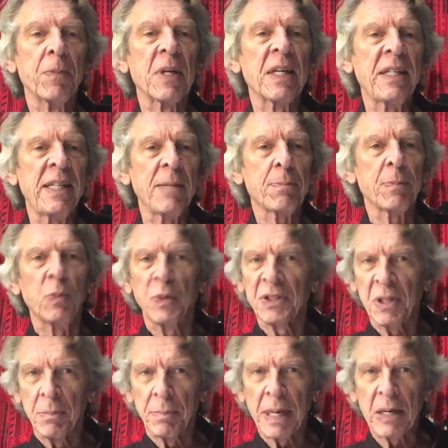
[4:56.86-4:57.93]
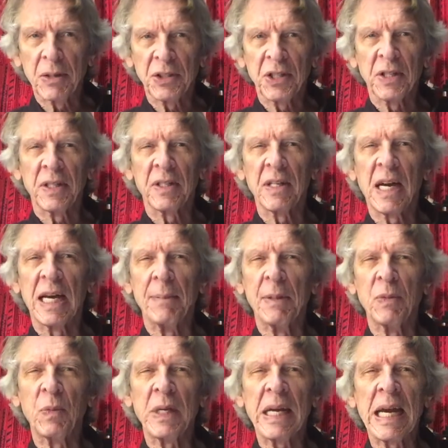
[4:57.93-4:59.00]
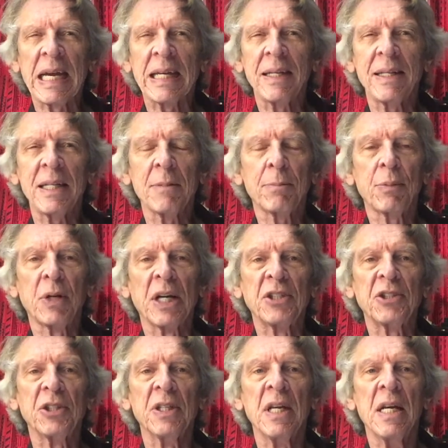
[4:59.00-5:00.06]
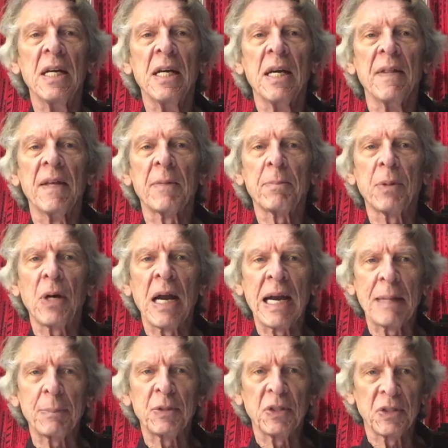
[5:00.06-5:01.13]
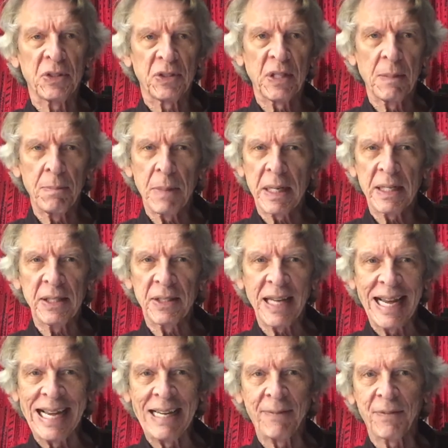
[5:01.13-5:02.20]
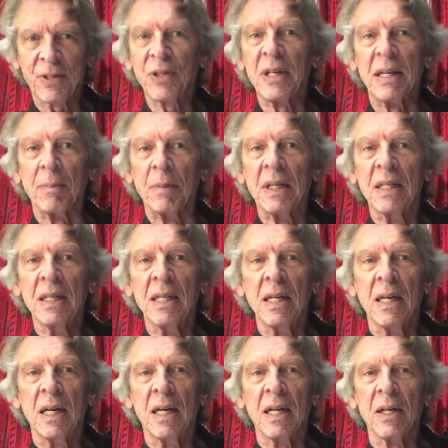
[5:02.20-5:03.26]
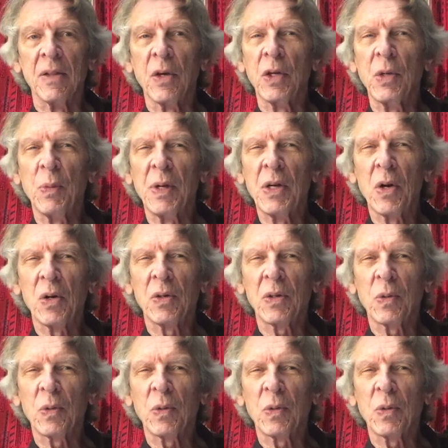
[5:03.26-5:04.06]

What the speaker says: Kip was in Paris at the time, and we had the impression that perhaps somebody is after him, though we don't